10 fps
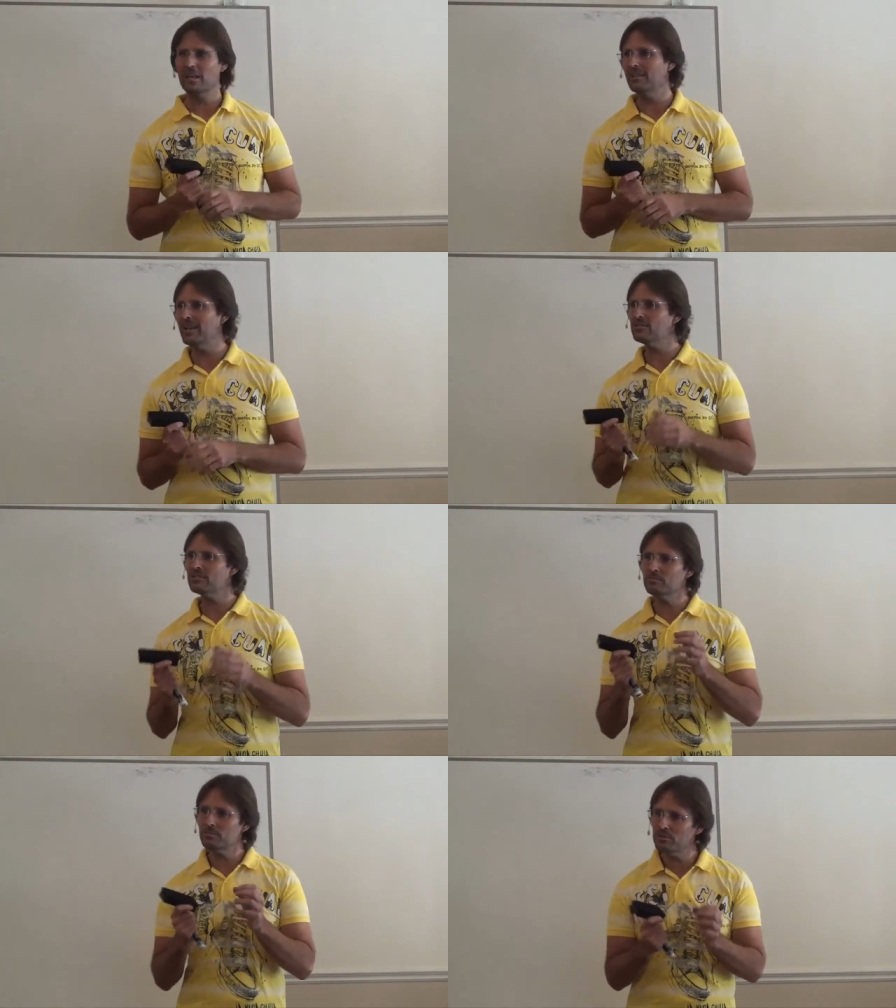And that's
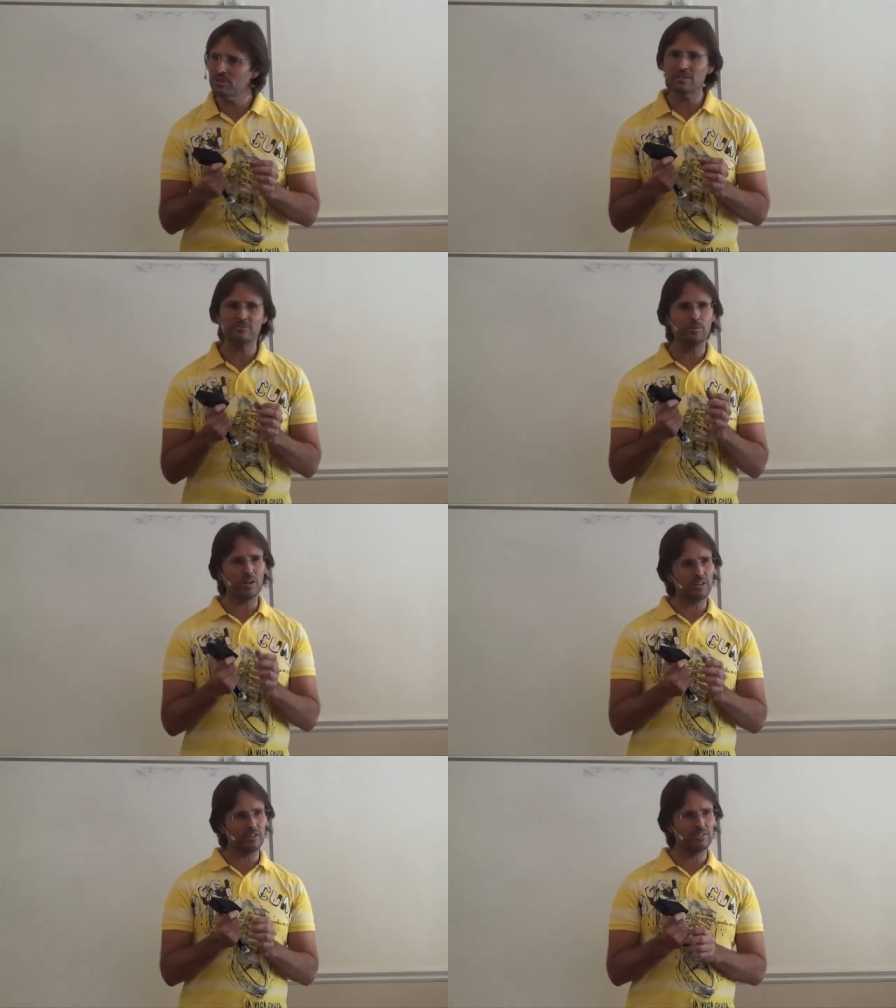the beauty of
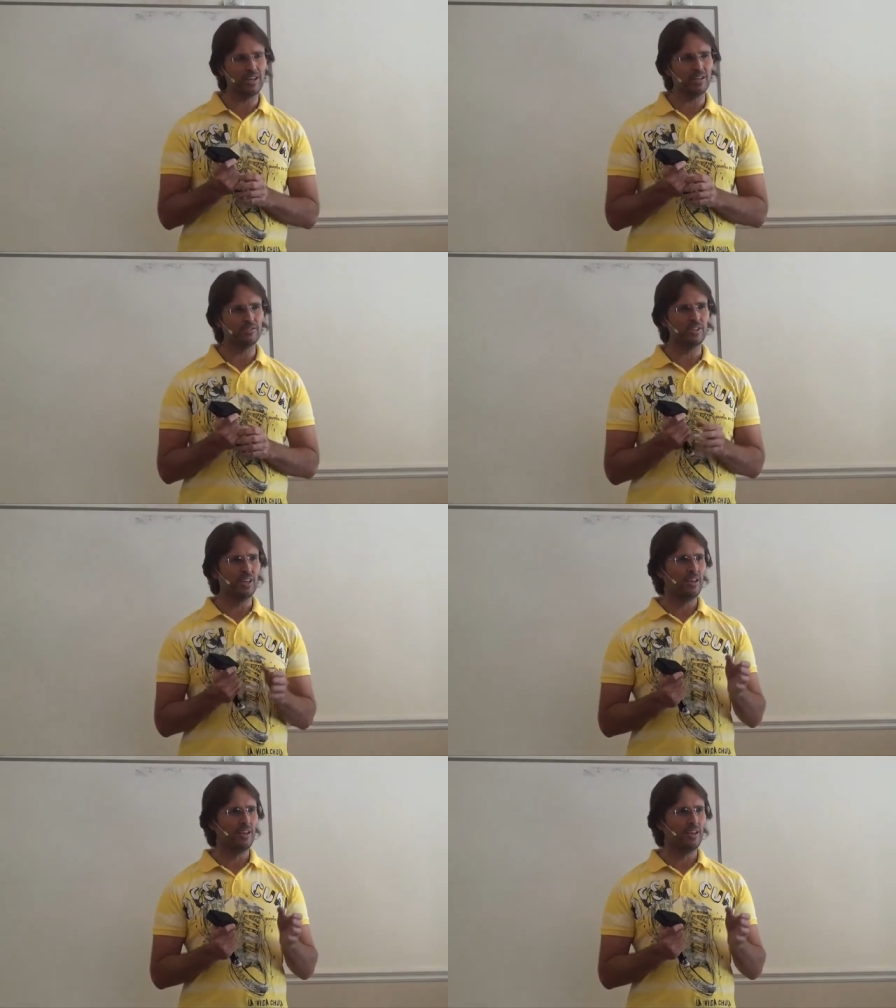what God does.